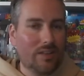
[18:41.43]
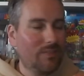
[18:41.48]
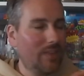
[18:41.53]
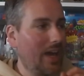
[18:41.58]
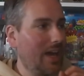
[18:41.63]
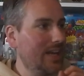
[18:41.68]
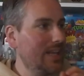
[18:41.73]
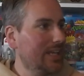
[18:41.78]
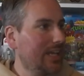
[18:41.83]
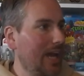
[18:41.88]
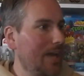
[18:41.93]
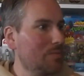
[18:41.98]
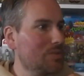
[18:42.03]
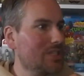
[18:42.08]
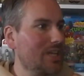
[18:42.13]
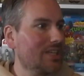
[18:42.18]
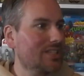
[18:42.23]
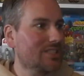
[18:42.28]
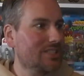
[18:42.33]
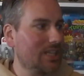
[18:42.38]
Any games
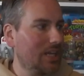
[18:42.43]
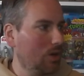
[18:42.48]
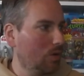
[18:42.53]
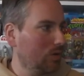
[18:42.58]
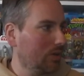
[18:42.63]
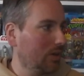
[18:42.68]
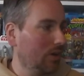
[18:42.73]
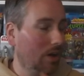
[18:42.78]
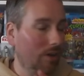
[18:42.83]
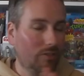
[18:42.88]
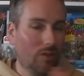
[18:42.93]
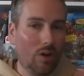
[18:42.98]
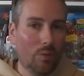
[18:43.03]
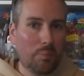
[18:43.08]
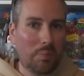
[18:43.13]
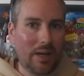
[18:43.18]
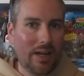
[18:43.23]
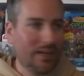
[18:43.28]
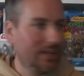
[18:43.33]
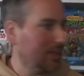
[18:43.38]
that are sealed, and I've
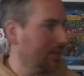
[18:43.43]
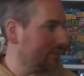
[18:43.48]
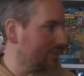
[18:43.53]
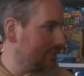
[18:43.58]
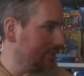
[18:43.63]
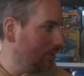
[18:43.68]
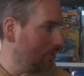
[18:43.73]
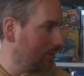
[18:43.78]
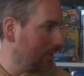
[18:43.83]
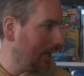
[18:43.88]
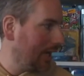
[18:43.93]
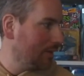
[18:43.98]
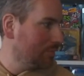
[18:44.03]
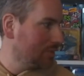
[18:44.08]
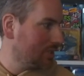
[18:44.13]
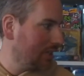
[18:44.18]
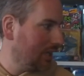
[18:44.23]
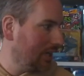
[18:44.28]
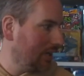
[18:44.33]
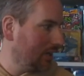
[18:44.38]
got plenty of sealed
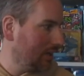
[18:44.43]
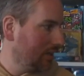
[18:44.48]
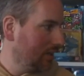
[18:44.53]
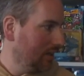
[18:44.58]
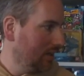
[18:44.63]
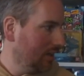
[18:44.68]
games here